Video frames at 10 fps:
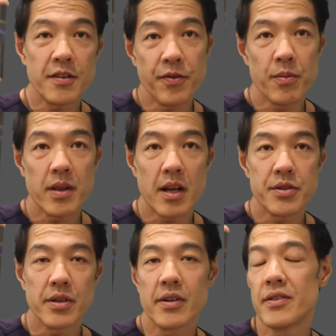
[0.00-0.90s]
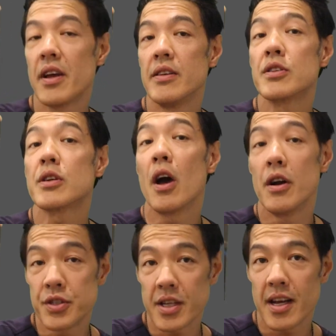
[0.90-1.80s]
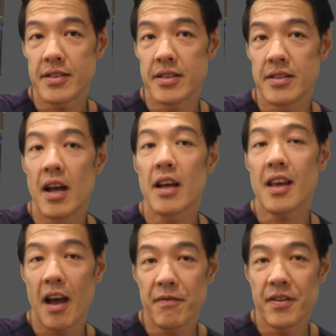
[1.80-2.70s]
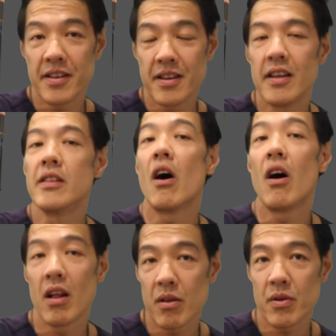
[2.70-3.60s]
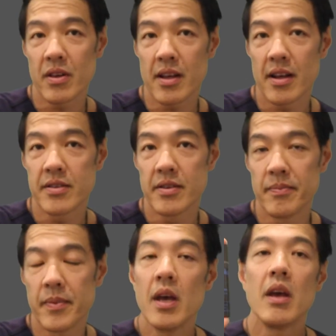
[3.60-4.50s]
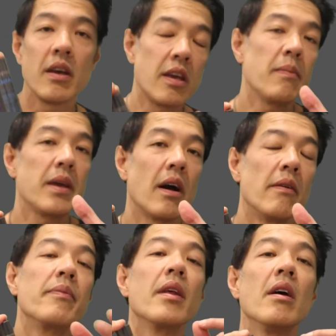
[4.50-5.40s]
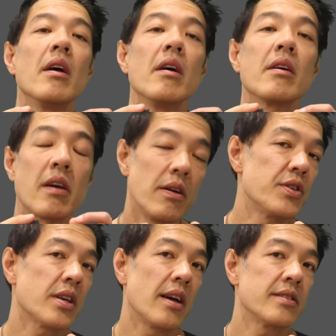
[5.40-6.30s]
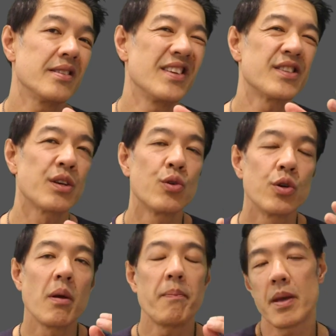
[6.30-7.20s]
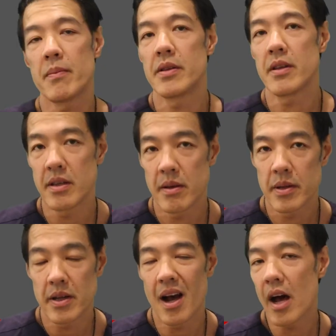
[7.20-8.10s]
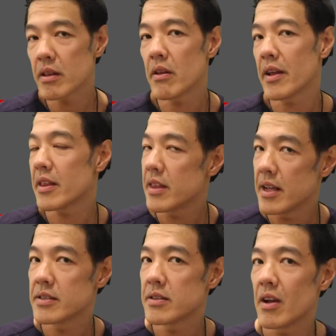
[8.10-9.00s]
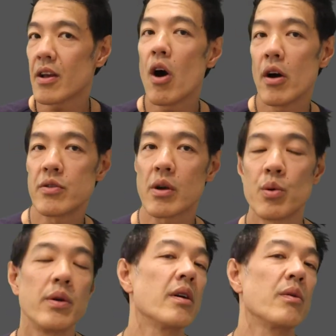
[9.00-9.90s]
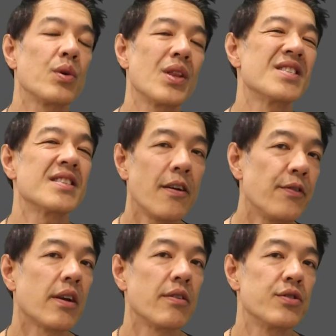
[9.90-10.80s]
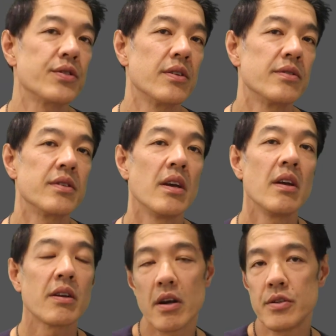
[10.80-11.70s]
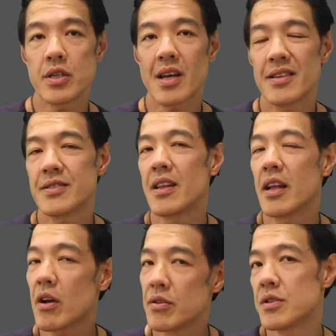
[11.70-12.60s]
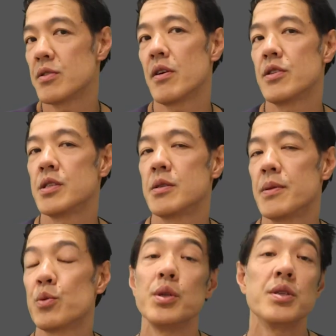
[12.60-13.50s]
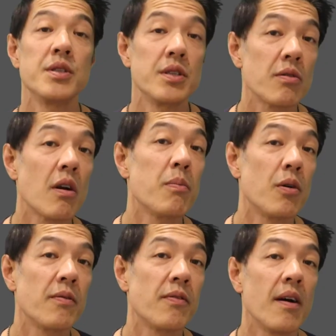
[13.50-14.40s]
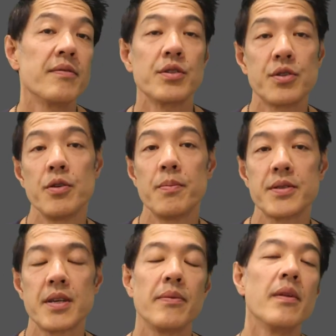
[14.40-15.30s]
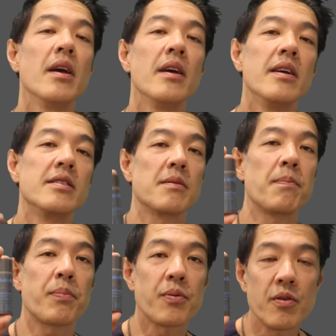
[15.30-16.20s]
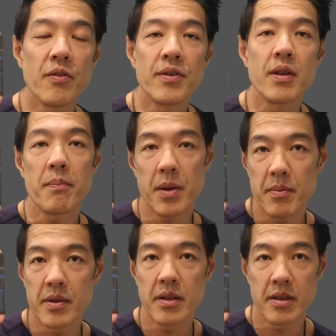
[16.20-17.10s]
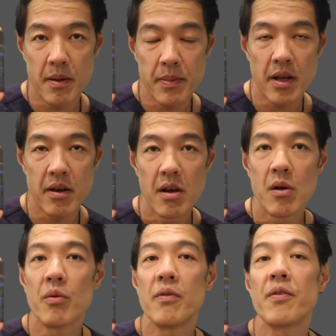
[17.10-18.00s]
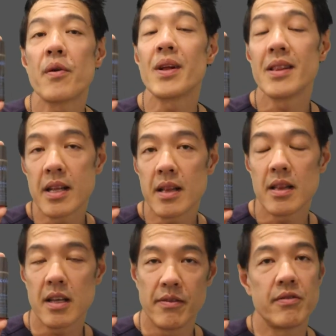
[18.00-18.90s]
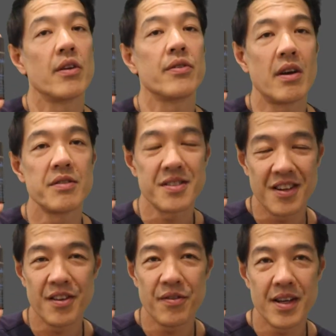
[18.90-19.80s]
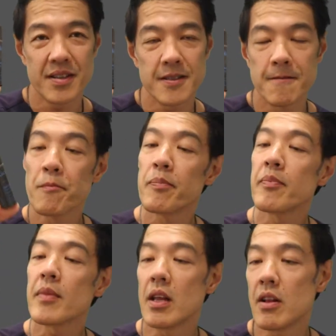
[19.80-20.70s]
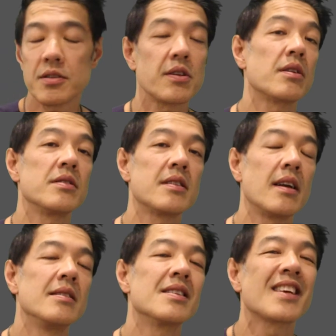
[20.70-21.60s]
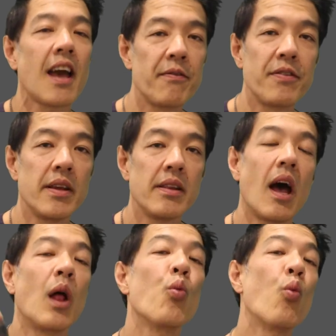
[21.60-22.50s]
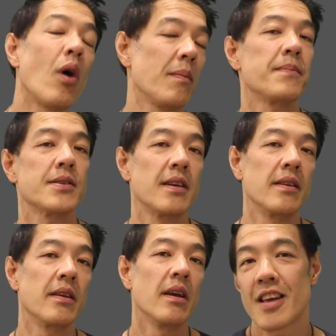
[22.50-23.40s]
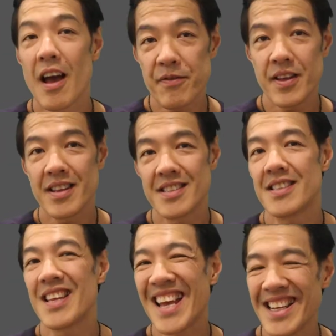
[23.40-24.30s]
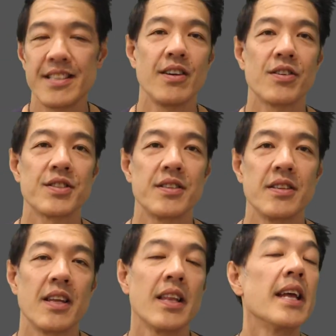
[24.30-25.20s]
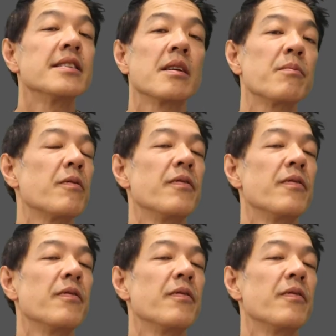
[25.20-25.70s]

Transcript: this formulation contains kojic acid, caffeine, and hyaluronic acid. Hear me out. Kojic acid is a good pigment inhibitor. Unlike things like hydroquinone with their safety concerns, kojic acid at concentrations between 0.5 to 2% is a proven pigment inhibitor with very little, if not no, side effects. It also contains caffeine at 1%. Caffeine is an antioxidant and hence can